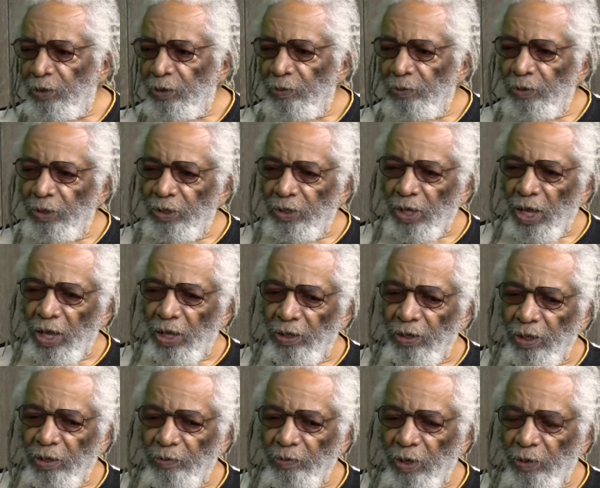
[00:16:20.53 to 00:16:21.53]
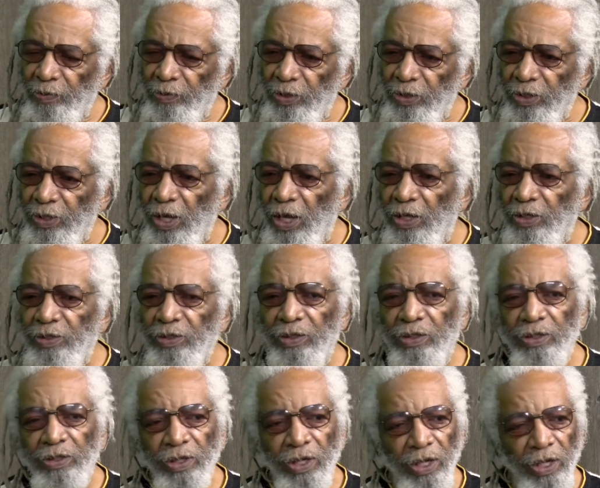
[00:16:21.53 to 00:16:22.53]
But I was in
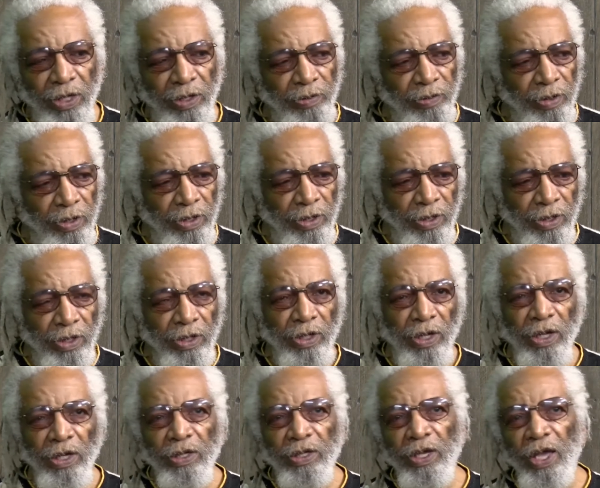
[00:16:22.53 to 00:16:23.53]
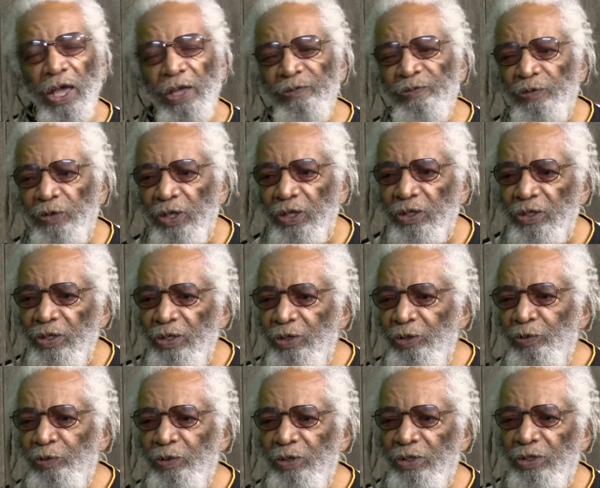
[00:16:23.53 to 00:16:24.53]
constant conflict
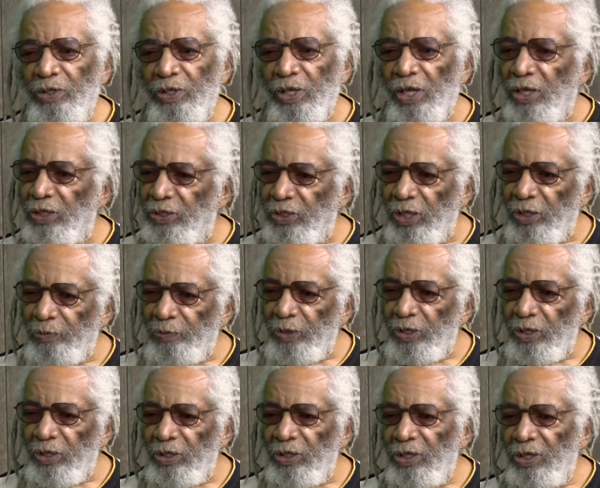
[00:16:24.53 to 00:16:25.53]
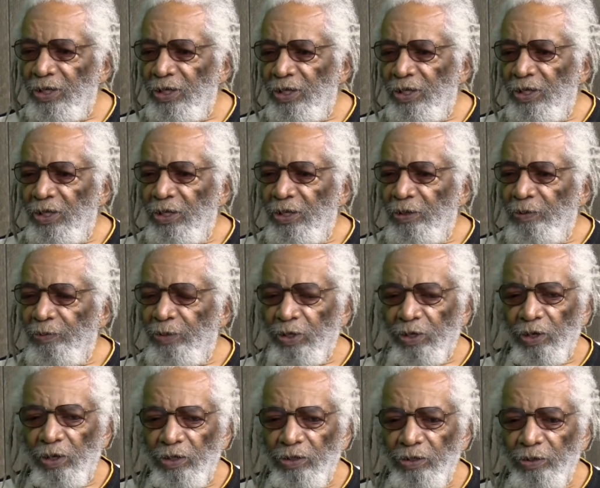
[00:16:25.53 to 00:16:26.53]
with the SAB
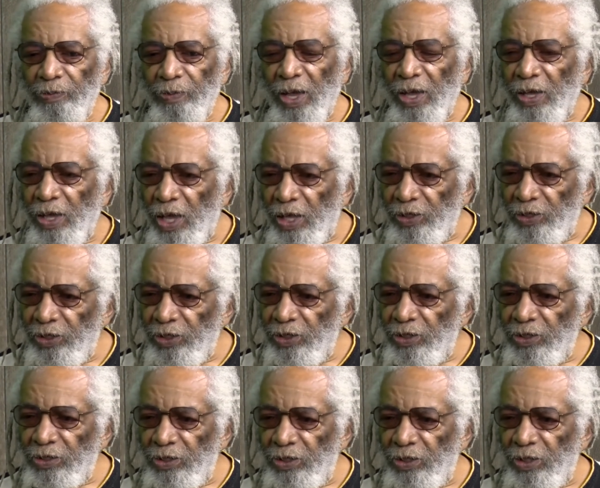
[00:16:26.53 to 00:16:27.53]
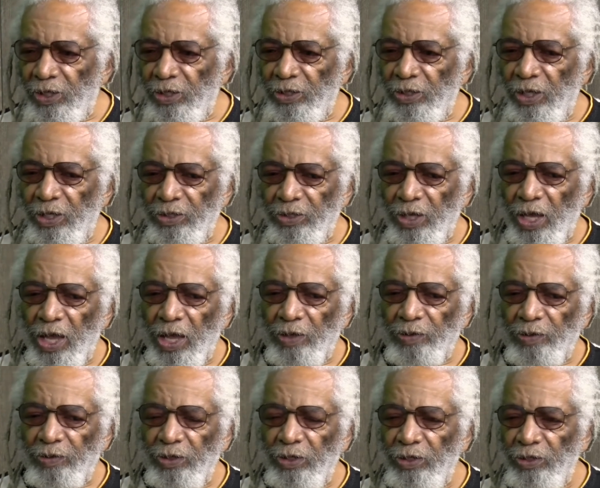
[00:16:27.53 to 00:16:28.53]
because of my ideas as to how
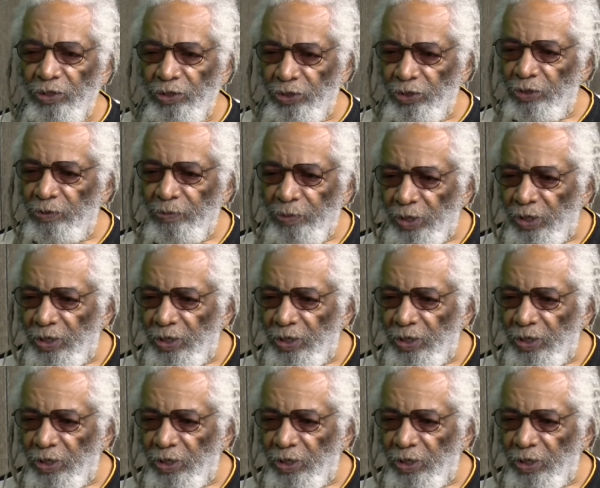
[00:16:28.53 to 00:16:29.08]
things should be.